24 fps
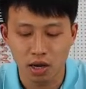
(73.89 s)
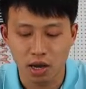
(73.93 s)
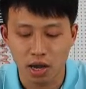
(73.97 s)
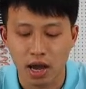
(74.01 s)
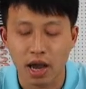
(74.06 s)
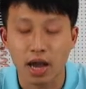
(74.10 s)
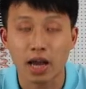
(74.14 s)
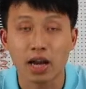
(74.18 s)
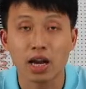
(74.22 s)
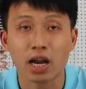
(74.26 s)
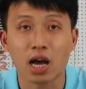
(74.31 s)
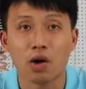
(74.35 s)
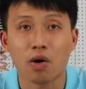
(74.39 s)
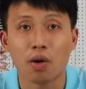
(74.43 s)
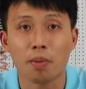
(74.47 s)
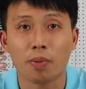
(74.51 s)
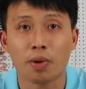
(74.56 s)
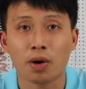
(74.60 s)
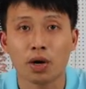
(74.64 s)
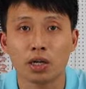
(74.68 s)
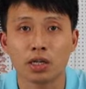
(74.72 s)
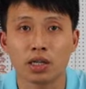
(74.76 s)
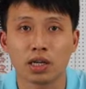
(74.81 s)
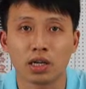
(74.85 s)
And our
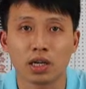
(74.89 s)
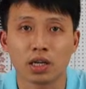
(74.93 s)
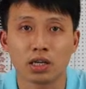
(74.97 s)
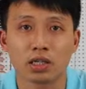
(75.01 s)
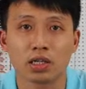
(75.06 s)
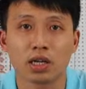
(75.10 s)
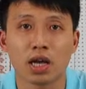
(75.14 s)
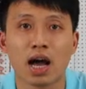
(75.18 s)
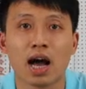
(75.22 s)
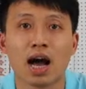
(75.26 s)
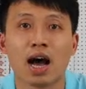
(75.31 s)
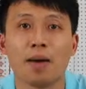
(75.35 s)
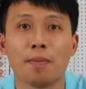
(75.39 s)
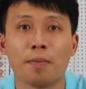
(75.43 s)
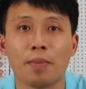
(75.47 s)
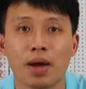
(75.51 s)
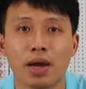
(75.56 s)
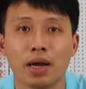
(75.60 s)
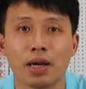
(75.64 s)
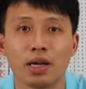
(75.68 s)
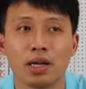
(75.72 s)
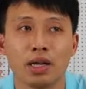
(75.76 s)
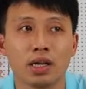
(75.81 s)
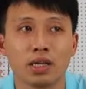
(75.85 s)
products are
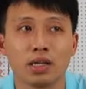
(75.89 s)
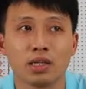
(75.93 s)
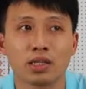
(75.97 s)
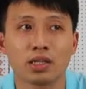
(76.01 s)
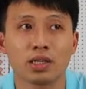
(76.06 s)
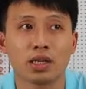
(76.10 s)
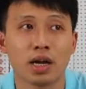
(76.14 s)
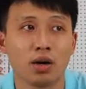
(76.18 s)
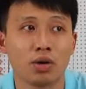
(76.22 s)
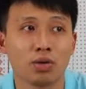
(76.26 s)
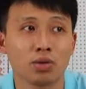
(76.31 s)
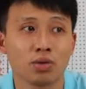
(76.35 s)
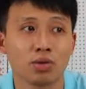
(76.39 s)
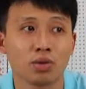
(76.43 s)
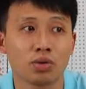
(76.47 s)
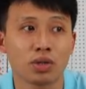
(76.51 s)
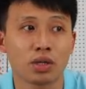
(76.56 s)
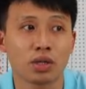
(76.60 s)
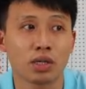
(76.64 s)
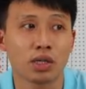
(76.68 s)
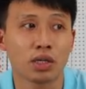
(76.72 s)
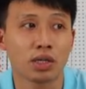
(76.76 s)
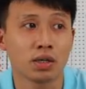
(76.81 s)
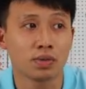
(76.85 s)
mainly sold to
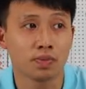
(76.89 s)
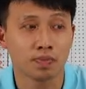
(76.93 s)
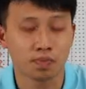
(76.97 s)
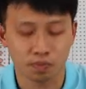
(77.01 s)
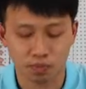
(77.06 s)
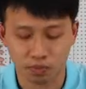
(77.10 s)
the